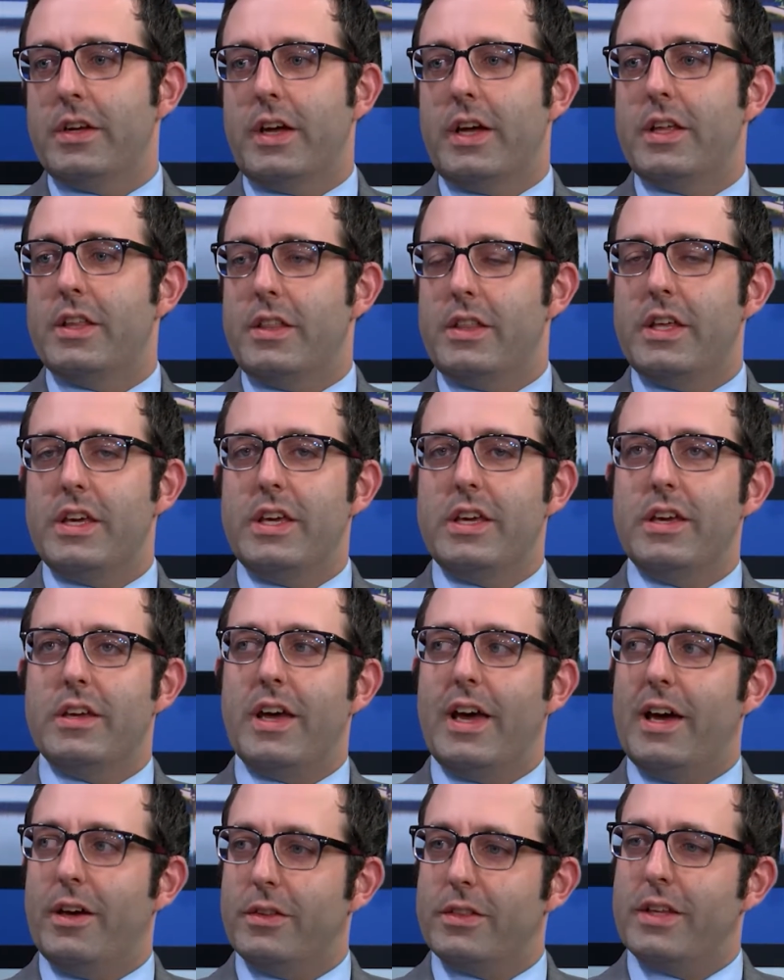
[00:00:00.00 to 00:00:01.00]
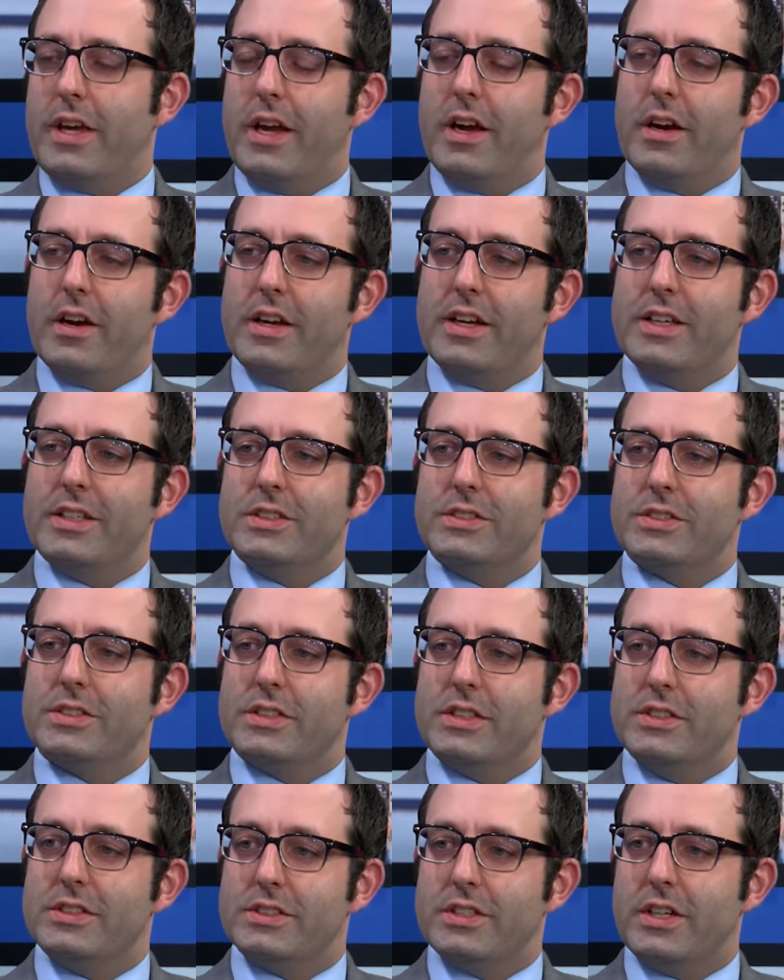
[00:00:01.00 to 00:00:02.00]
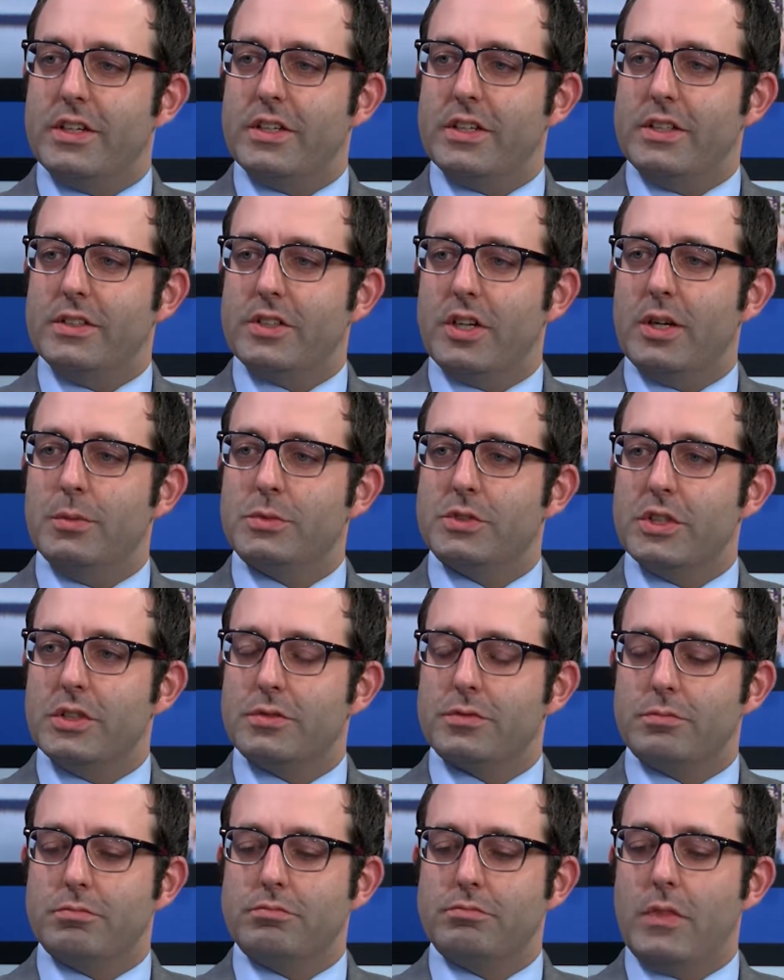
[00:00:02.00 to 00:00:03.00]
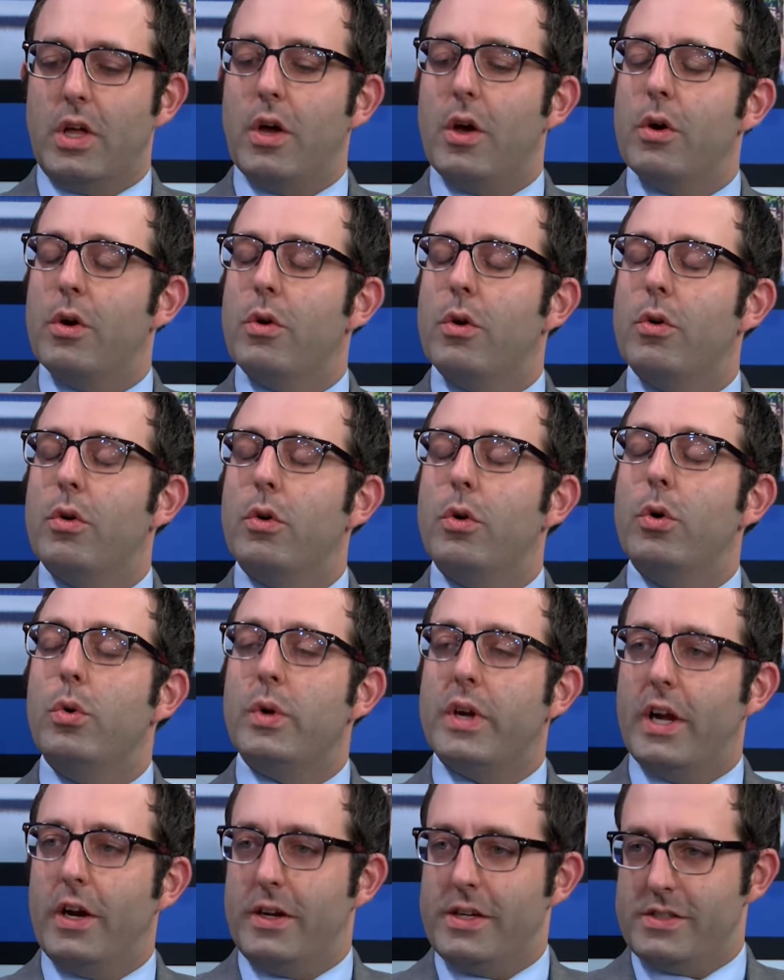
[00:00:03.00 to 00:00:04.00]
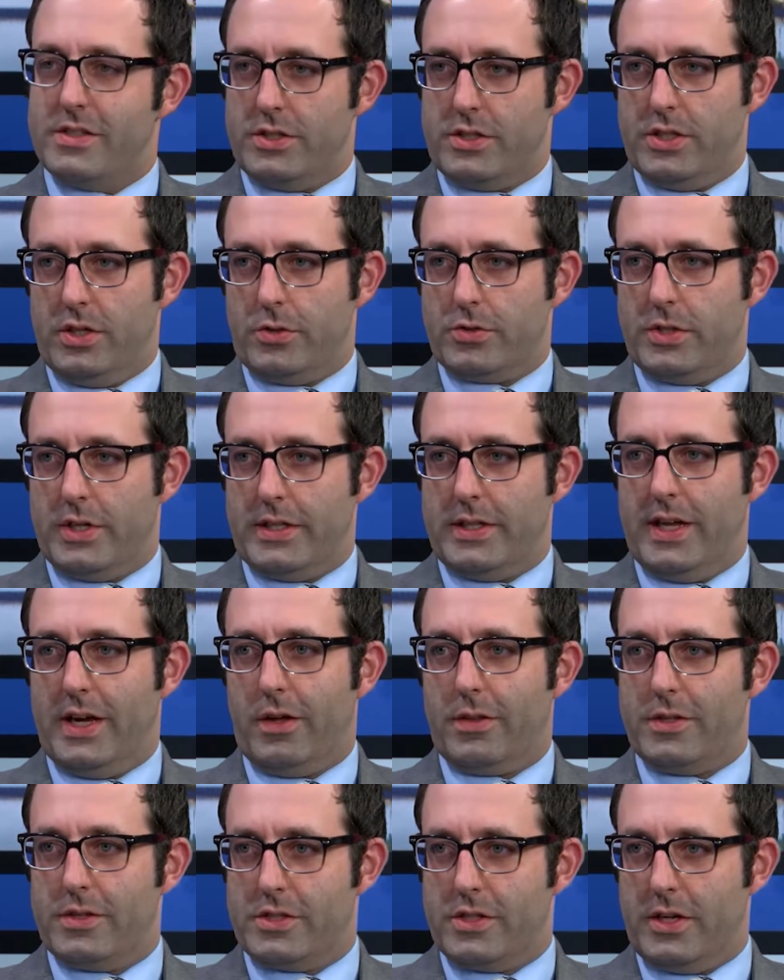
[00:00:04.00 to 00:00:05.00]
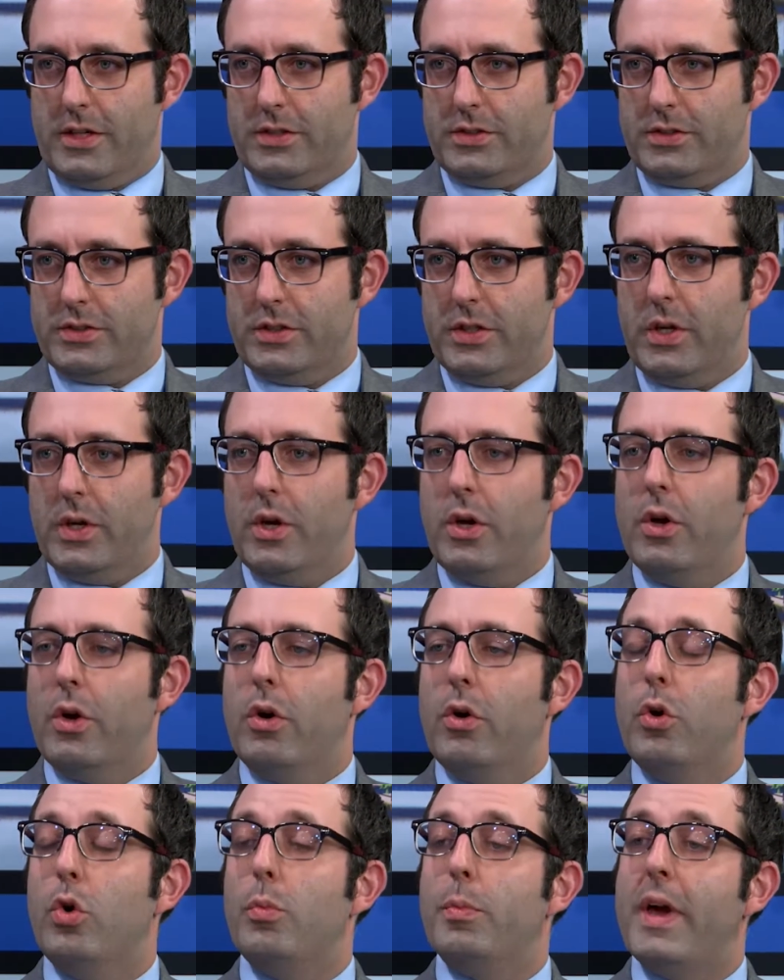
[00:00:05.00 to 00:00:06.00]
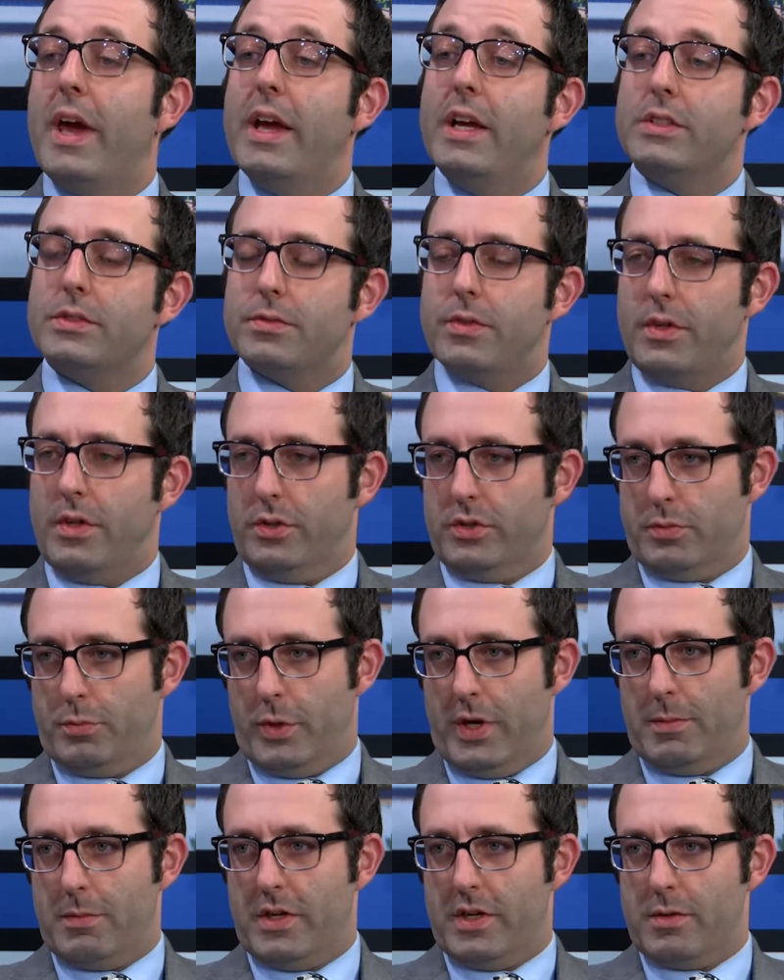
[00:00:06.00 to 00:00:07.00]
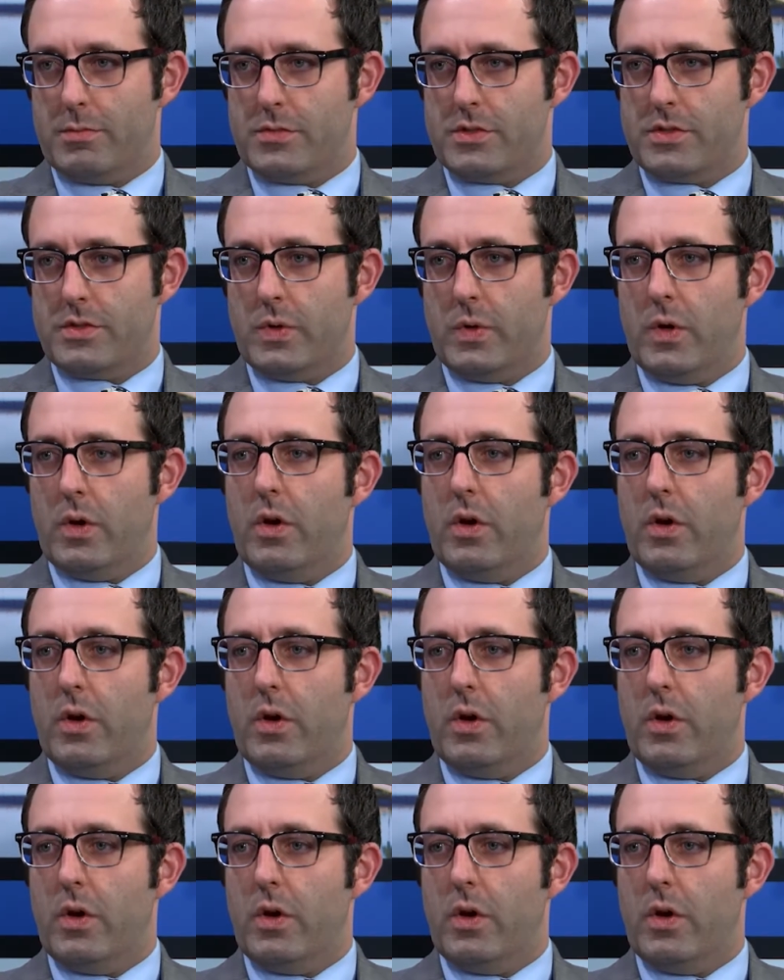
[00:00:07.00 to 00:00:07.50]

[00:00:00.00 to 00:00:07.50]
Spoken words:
The health care is considered in terms of who carries the children on the health insurance. Who pays for those premiums?